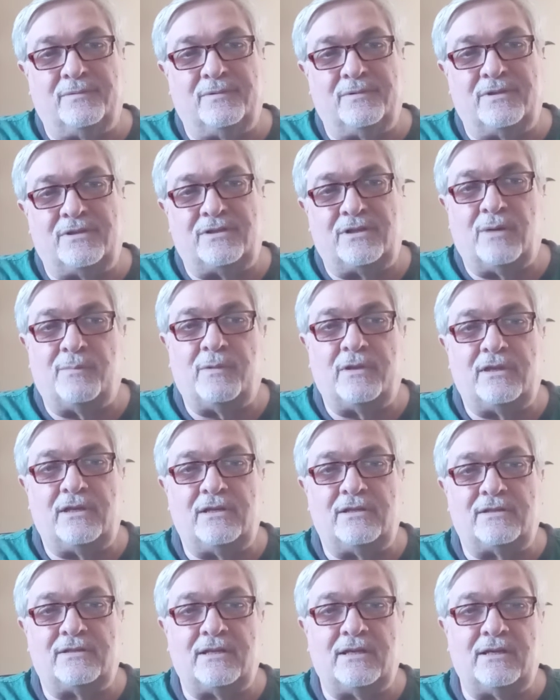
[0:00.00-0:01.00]
Some of
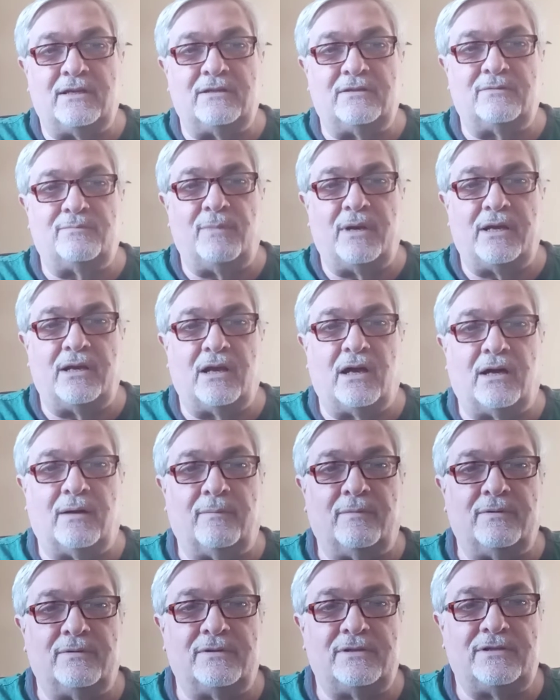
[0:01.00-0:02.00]
these things may
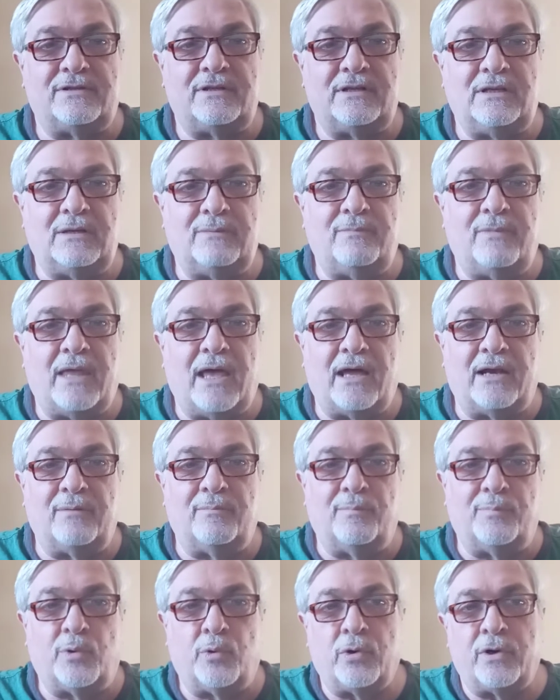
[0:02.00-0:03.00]
not seem that
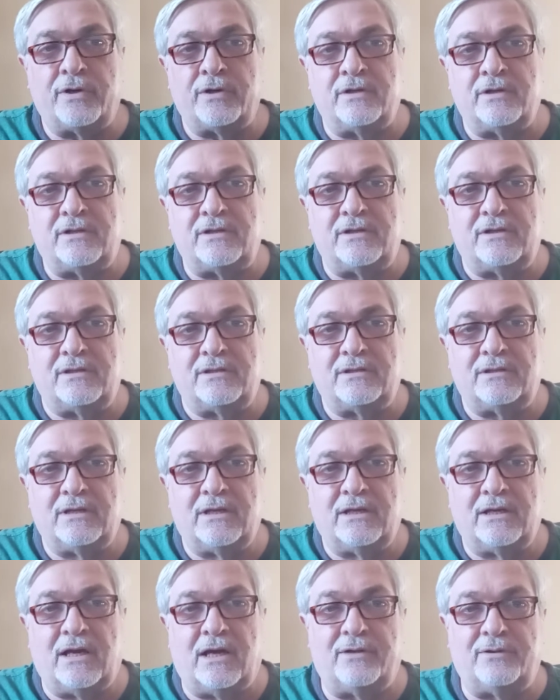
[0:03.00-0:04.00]
important
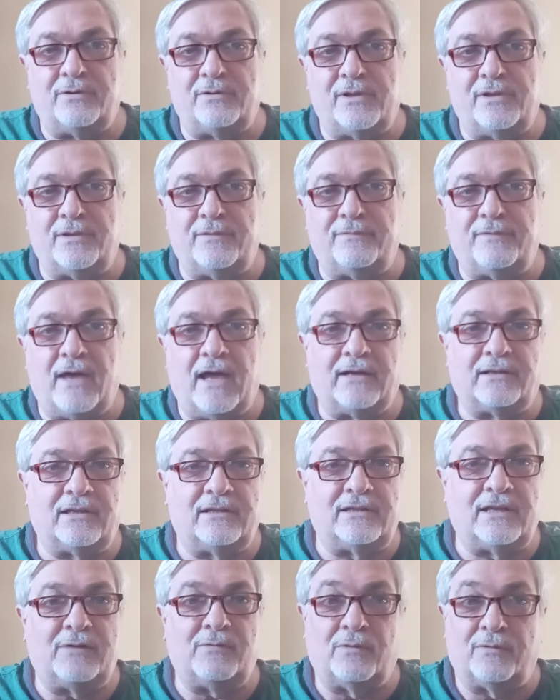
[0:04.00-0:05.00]
other than the fact
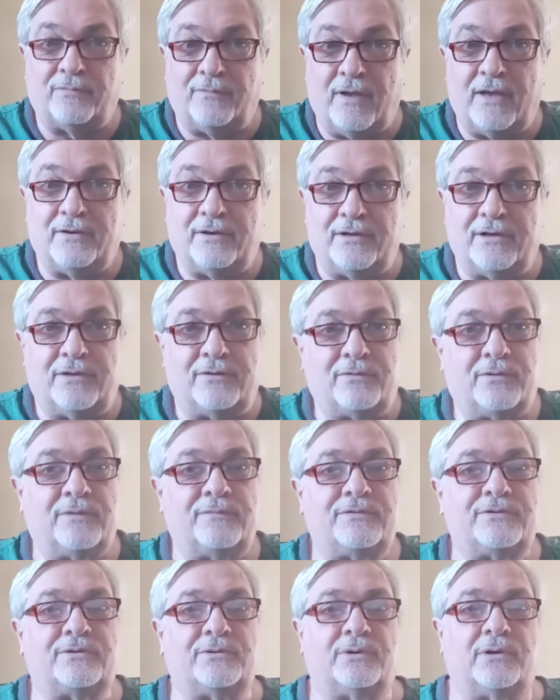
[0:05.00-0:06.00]
that they were found in a
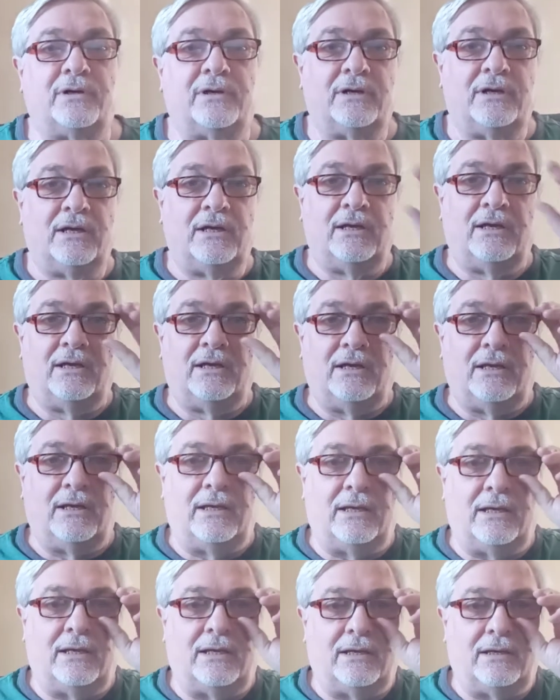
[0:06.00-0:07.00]
thrift store.
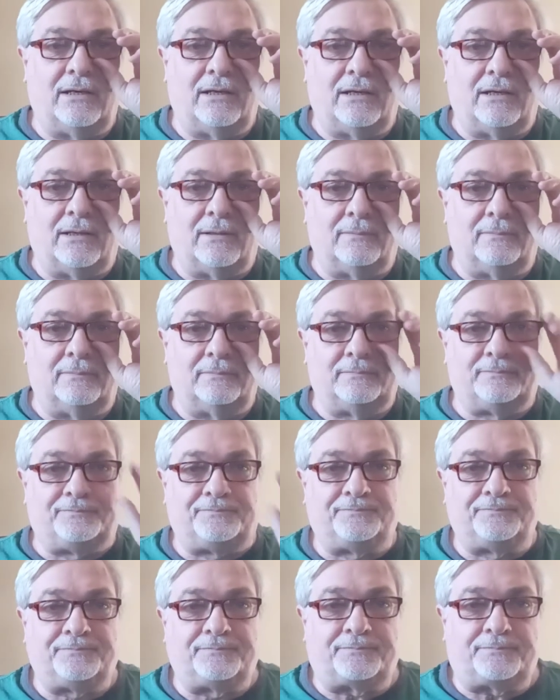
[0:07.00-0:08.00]
And
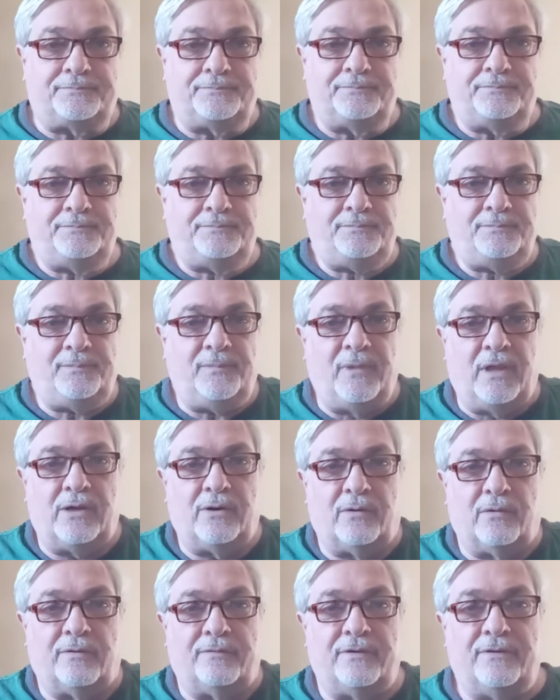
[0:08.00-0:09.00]

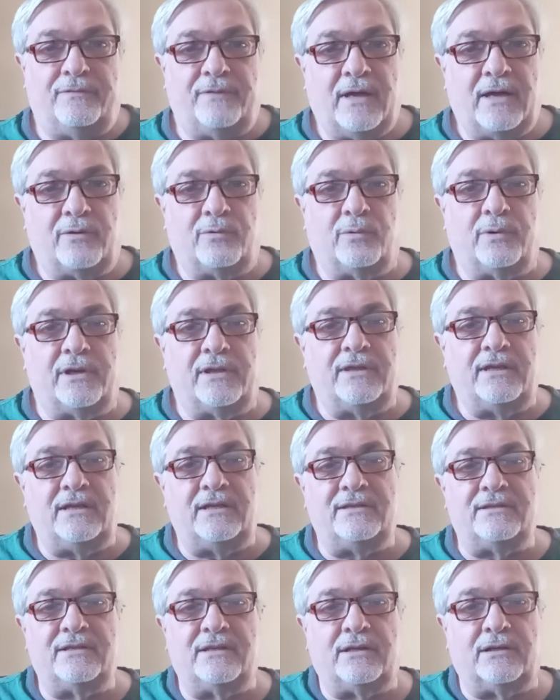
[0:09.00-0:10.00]
if you found one of
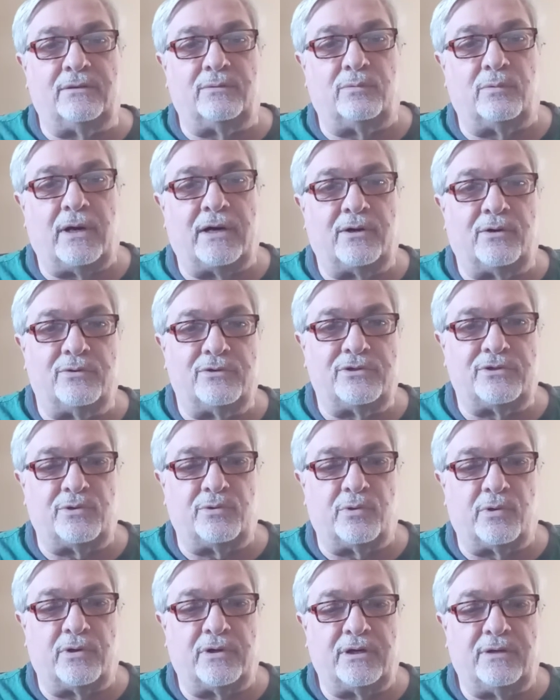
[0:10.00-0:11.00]
these in a record
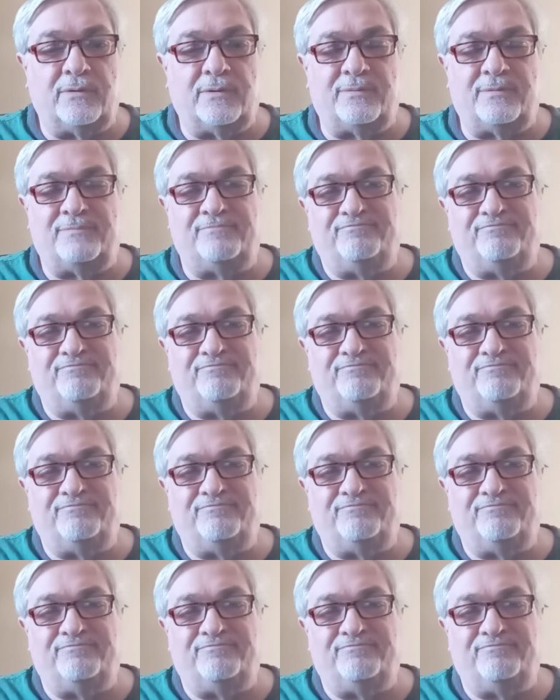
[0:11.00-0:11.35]
store, you would,